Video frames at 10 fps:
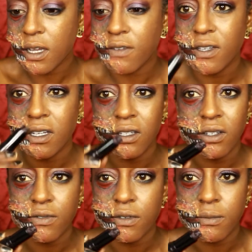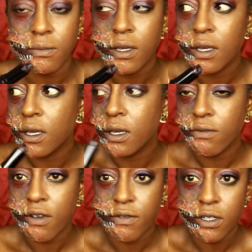I think I got it from
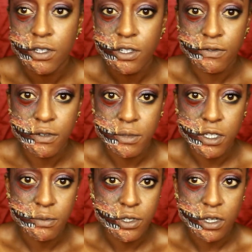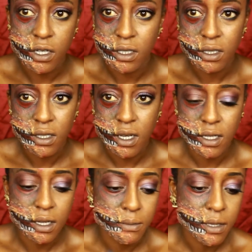Revolution from Superdrug,
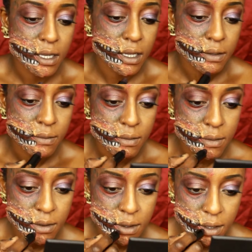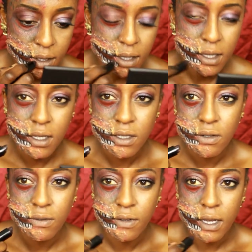99p. I think it's
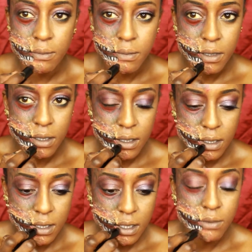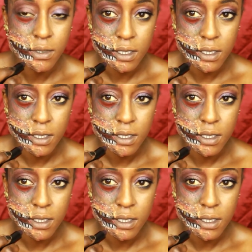called Vamp. I want